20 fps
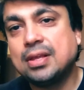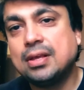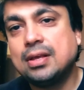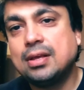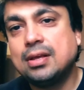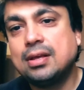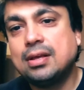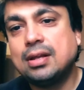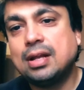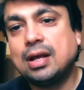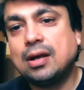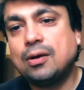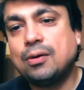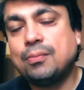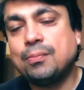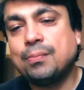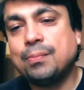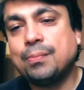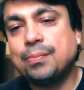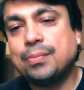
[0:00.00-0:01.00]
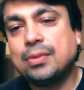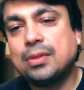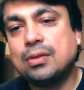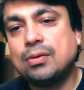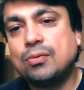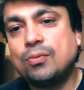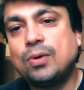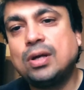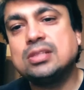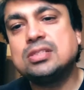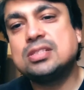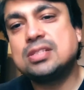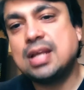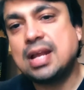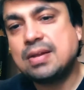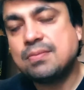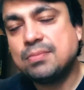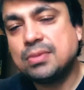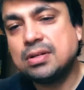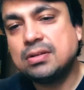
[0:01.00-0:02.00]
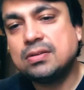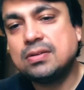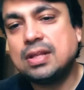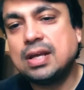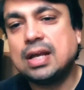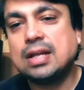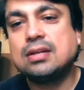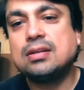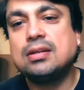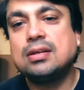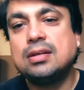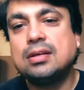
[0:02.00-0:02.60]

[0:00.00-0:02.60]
Now, one statement that,